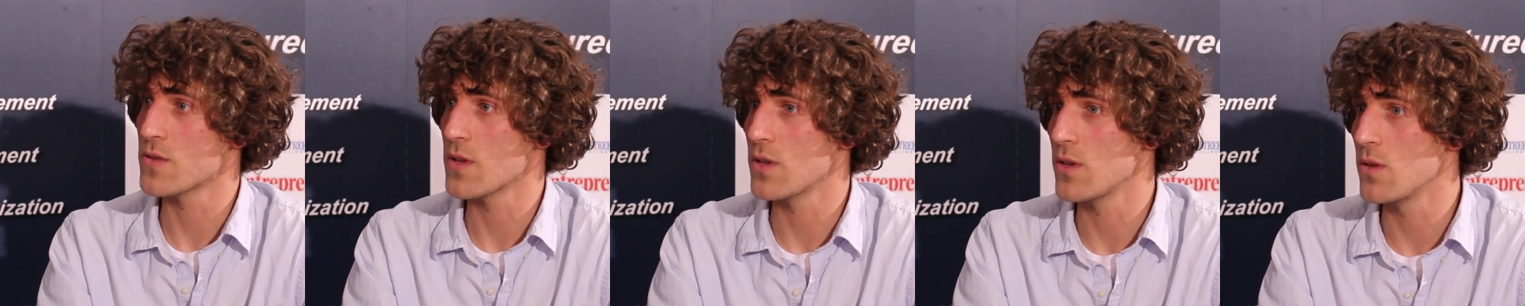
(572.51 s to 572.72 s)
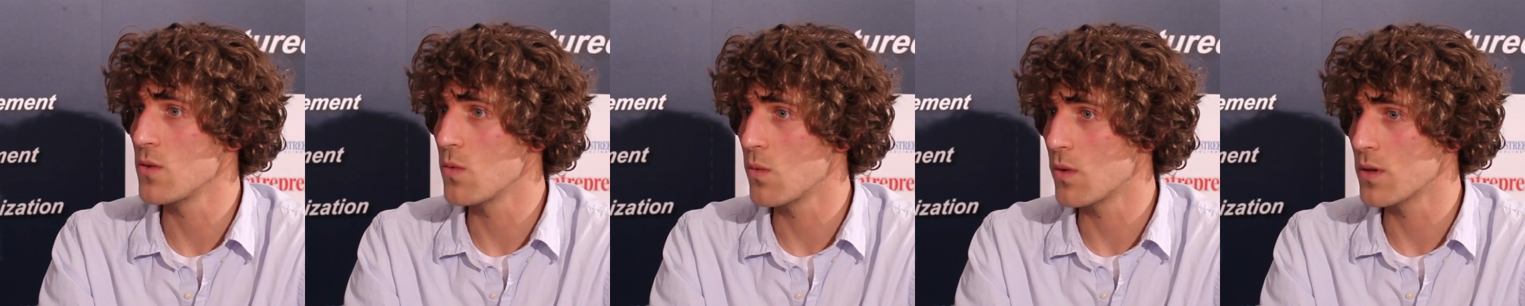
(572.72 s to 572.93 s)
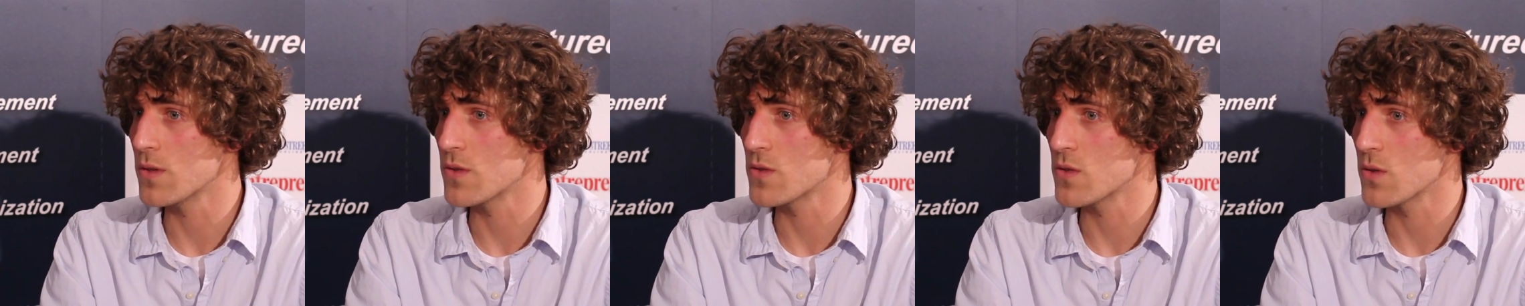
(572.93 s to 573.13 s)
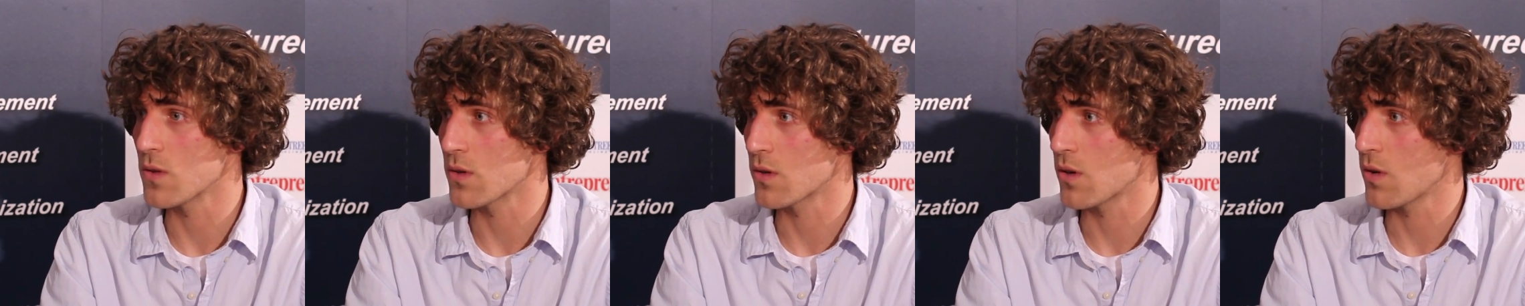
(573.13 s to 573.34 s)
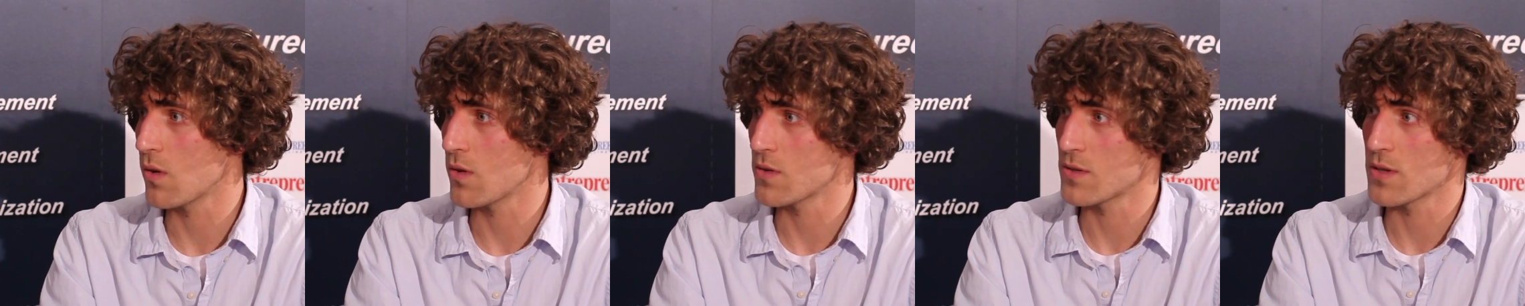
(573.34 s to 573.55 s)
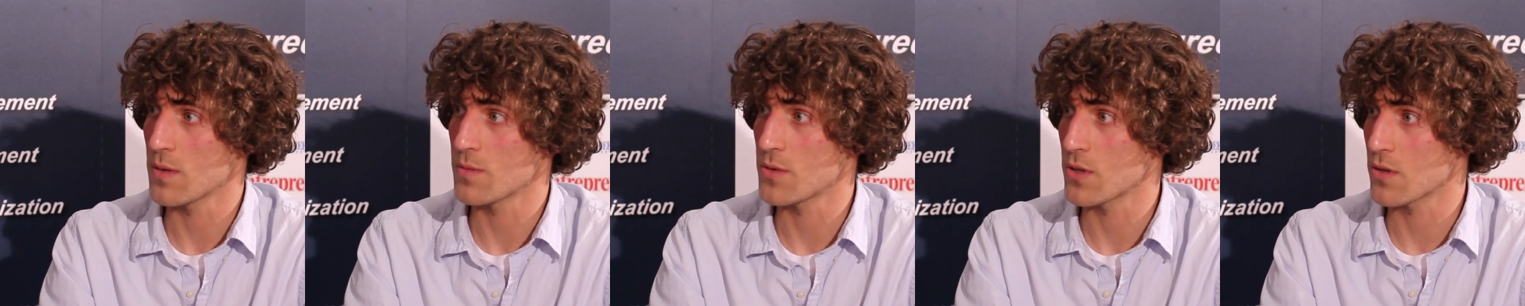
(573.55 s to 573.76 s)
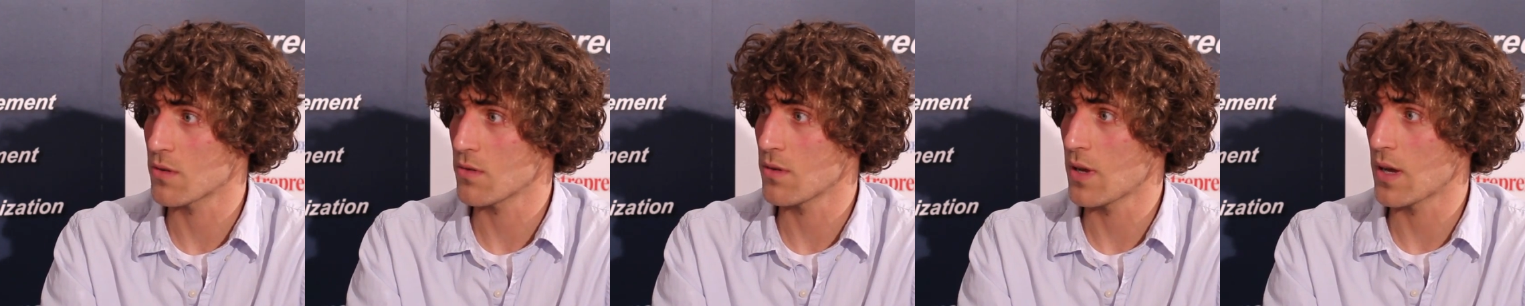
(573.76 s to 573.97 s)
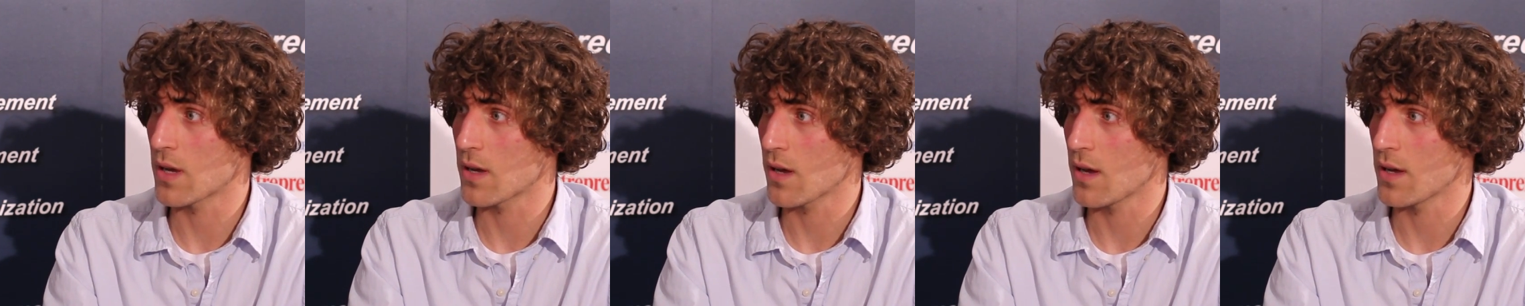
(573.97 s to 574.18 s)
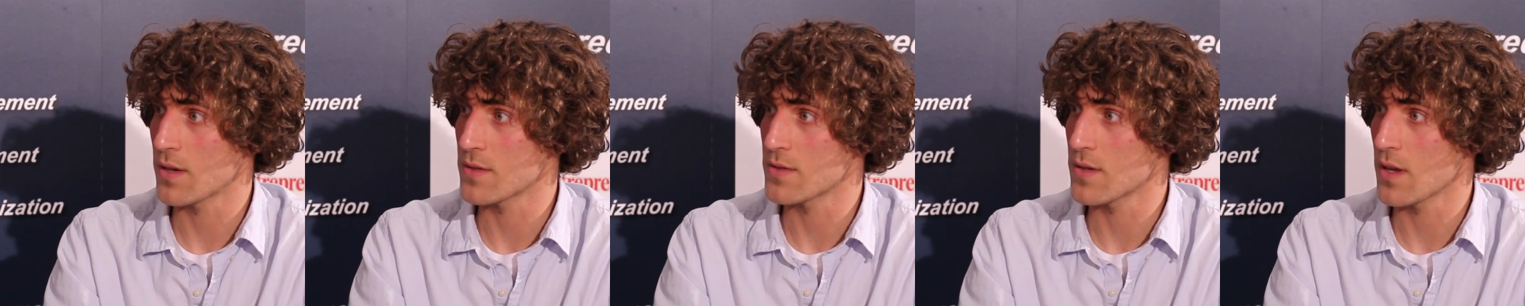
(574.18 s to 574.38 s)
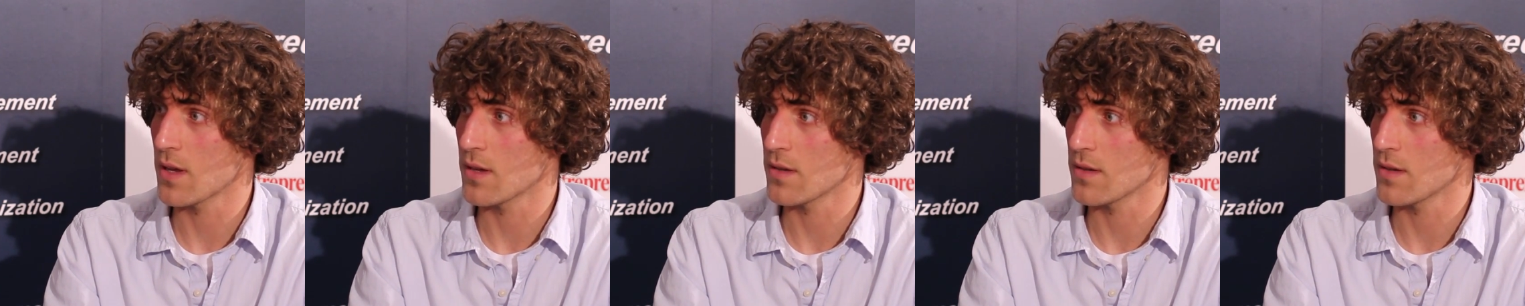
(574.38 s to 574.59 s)
then you want to encourage them to create
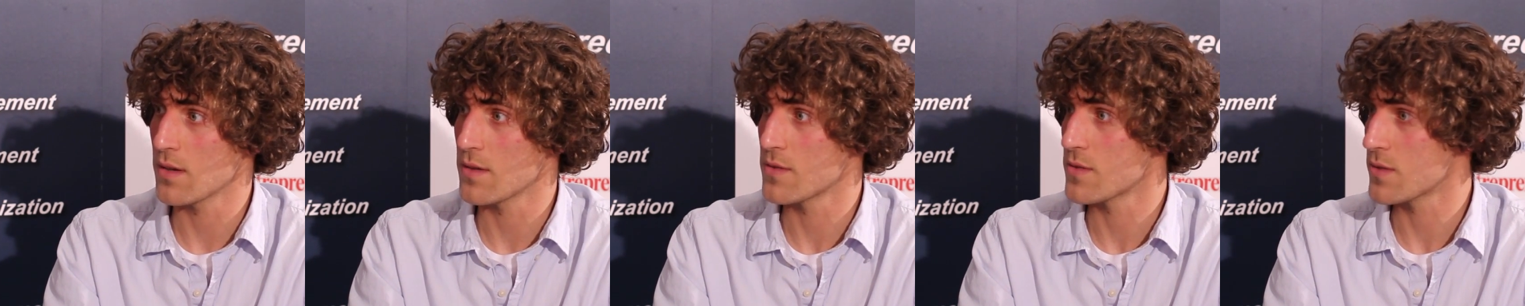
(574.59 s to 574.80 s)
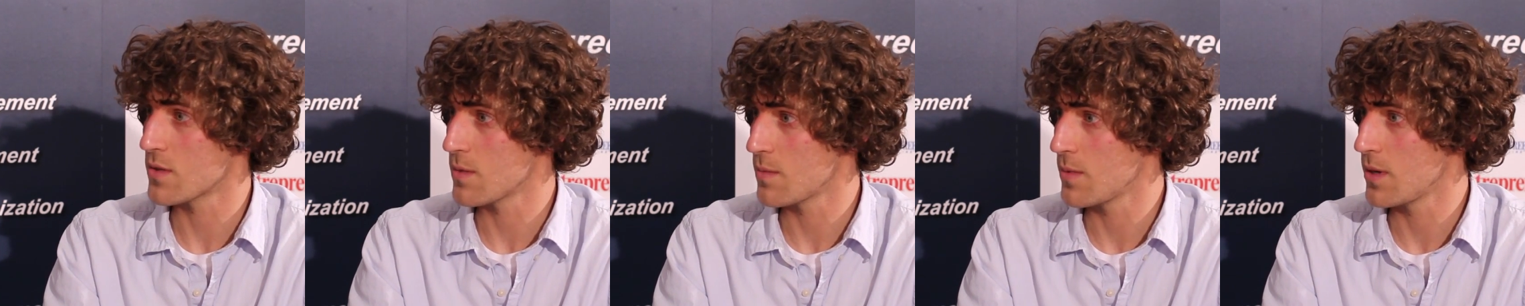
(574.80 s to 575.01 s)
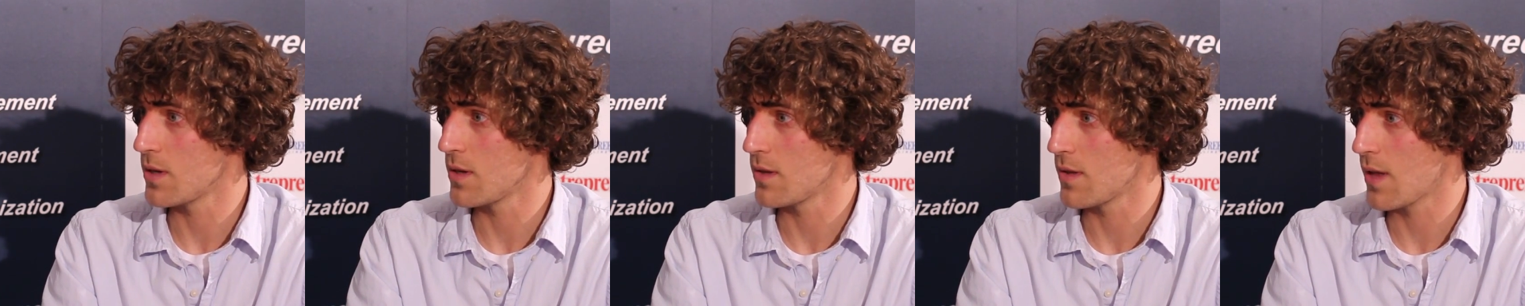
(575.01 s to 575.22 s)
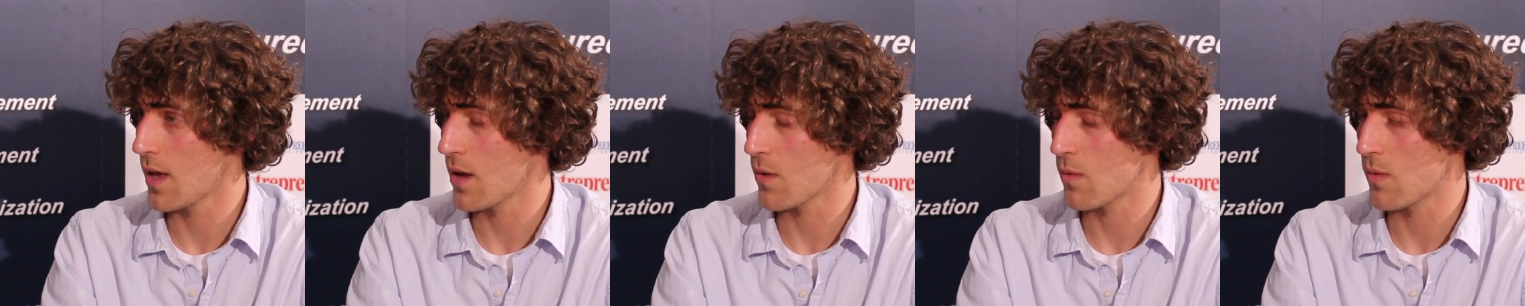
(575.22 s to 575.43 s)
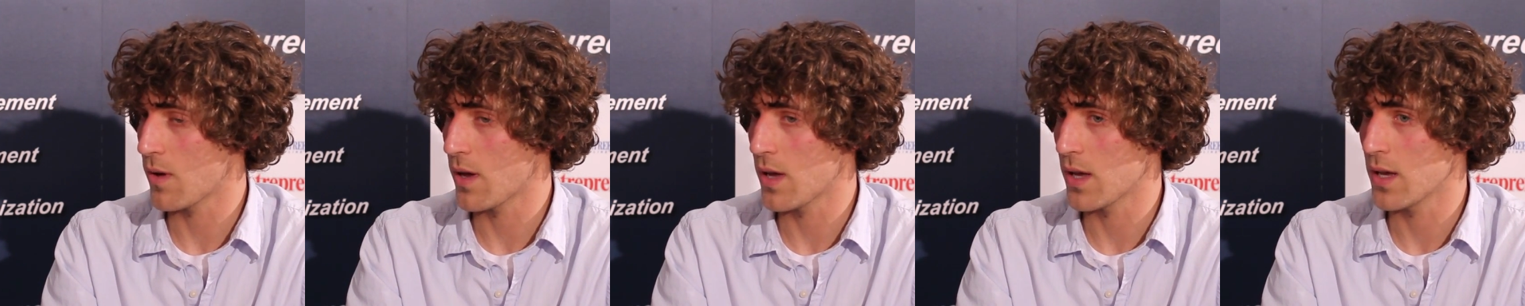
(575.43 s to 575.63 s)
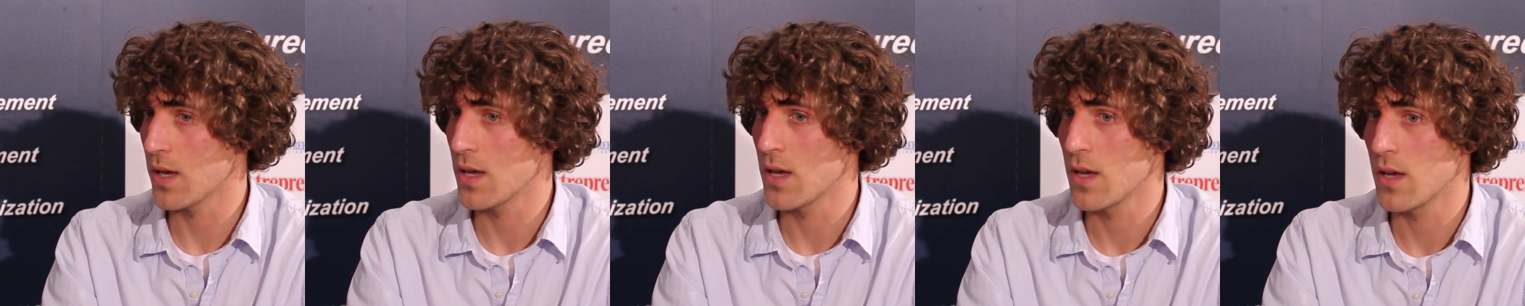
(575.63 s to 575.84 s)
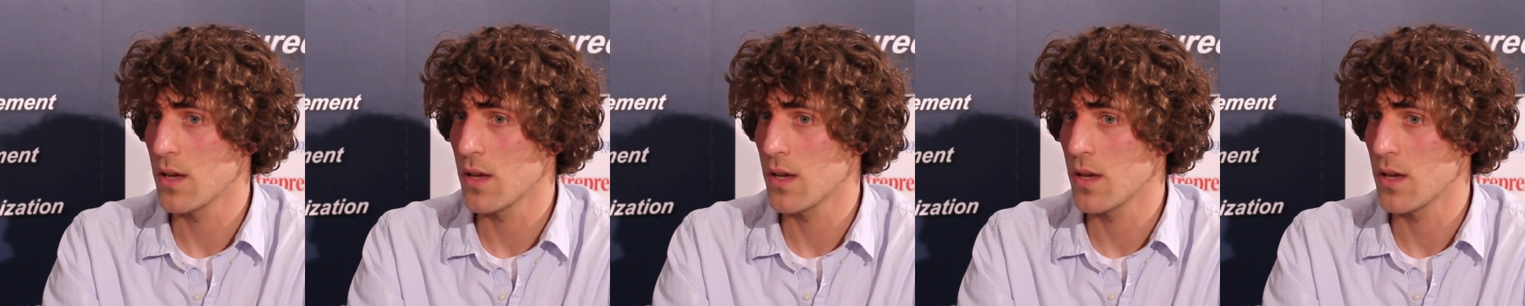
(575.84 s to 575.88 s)
content and submit in that way.